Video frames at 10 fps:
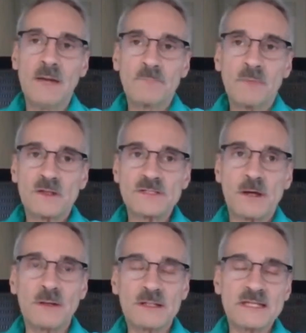So
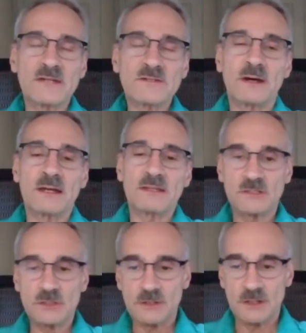it's not as though I had to
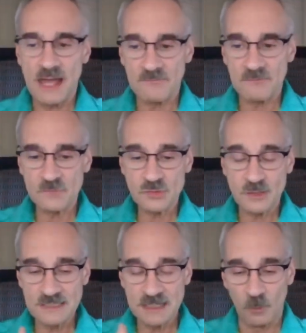have him
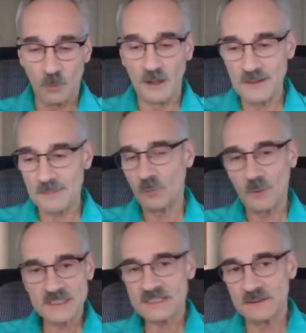translate all of them. The
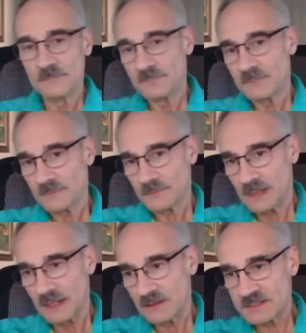Western
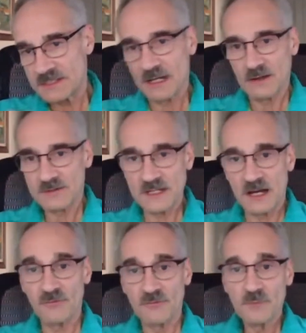stuff,
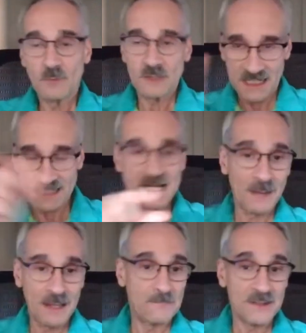stuff, which I could tell by
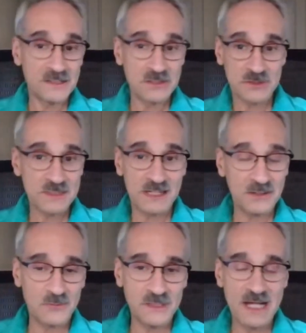the pictures because I couldn't
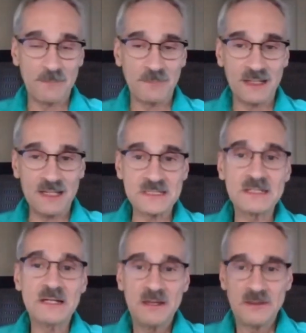read Japanese,
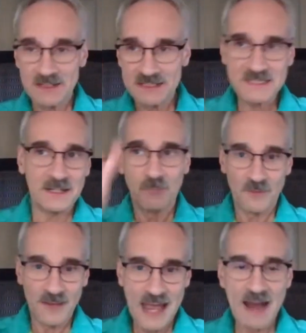you could see a
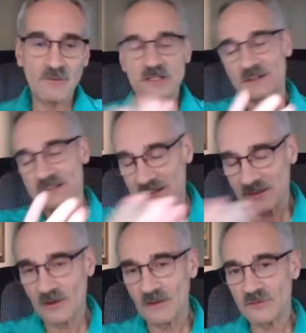moving average. So I said, you don't
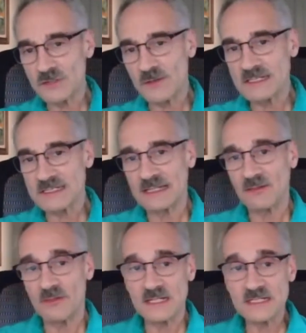have to translate
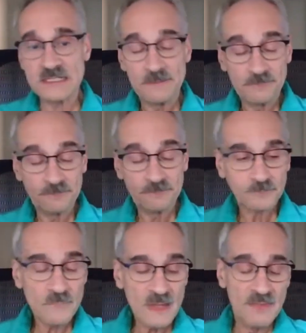this.
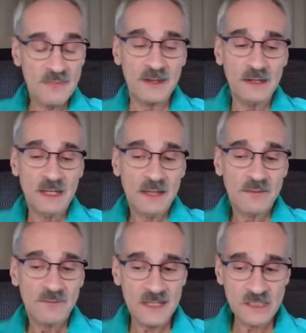And then
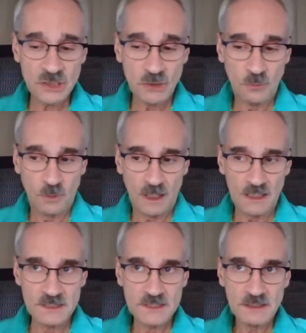the issue
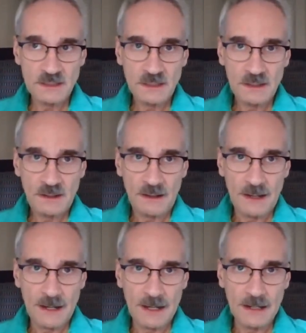was
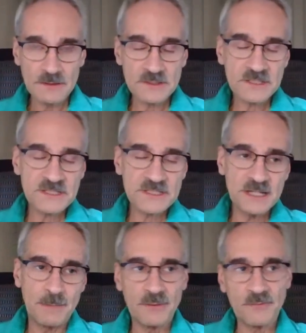uh, some
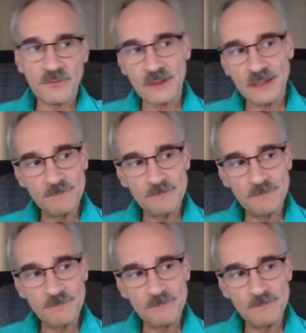of the